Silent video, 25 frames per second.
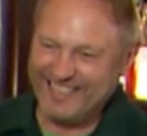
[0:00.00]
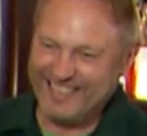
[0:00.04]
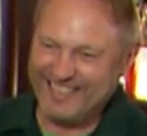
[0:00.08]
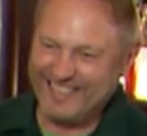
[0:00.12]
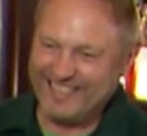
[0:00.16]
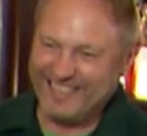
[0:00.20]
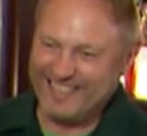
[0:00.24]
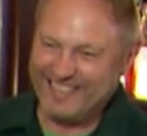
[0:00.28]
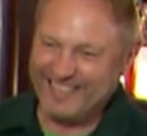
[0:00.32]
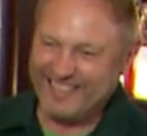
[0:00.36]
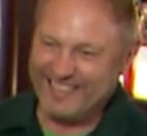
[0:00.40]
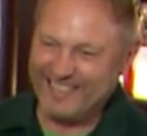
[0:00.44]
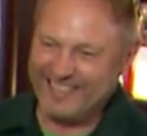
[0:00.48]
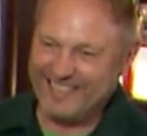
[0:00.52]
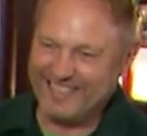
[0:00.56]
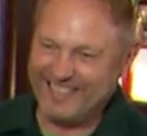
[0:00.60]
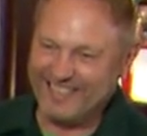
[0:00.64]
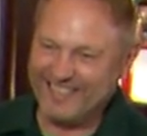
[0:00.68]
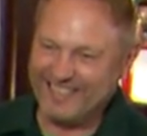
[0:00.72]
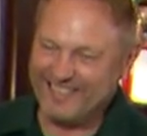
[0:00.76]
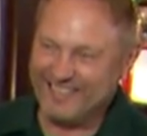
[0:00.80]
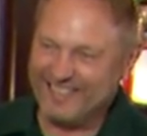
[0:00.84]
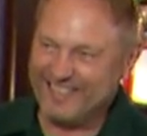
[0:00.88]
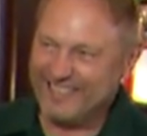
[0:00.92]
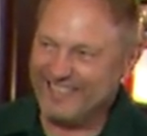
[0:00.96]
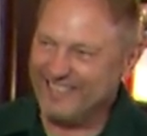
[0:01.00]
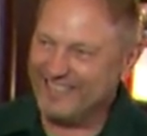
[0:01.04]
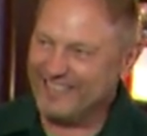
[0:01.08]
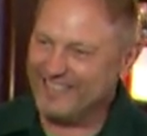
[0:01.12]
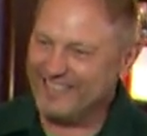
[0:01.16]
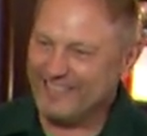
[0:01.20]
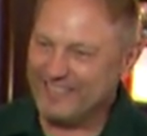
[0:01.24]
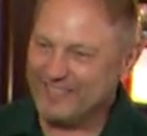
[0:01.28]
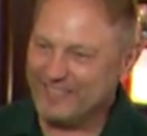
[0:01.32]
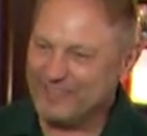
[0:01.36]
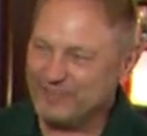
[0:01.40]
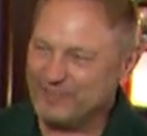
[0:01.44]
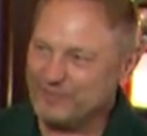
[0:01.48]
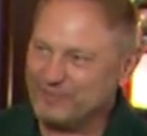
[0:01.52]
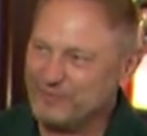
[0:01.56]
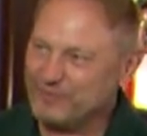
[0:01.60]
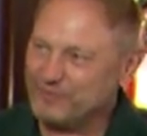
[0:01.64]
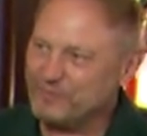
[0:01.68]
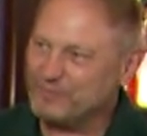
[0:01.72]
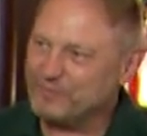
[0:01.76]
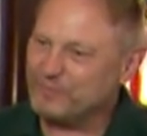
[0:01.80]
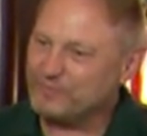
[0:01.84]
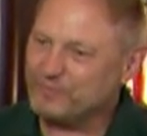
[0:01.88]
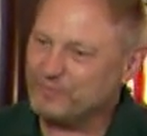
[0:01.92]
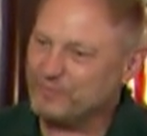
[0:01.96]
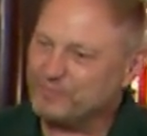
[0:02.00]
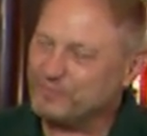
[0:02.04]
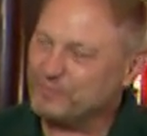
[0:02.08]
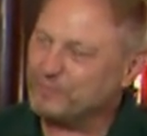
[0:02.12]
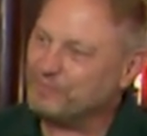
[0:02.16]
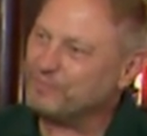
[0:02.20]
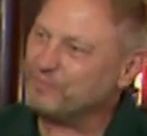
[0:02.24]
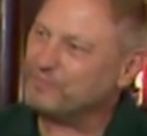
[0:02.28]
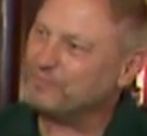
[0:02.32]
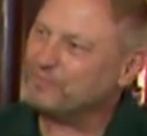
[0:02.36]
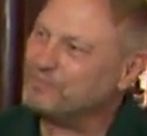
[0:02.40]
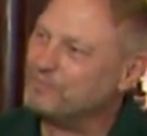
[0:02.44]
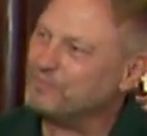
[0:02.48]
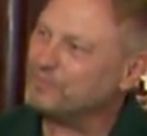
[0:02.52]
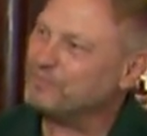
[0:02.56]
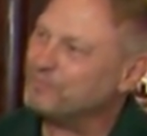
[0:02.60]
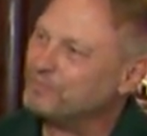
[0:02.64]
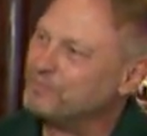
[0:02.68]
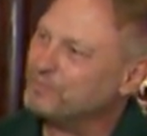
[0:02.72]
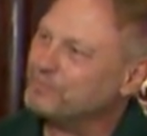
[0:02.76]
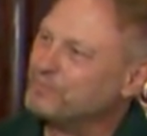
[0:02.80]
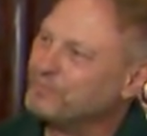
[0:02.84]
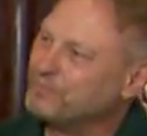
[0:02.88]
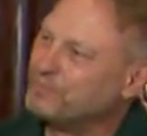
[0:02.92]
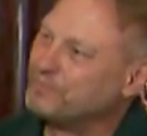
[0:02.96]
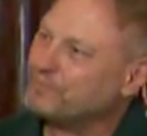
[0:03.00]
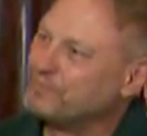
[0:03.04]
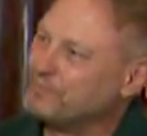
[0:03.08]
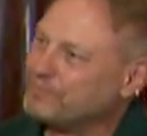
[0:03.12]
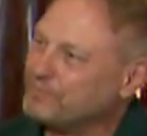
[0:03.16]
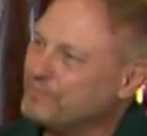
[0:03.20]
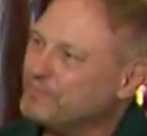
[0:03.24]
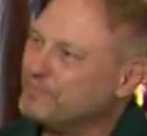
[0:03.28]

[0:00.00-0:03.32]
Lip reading: (silent)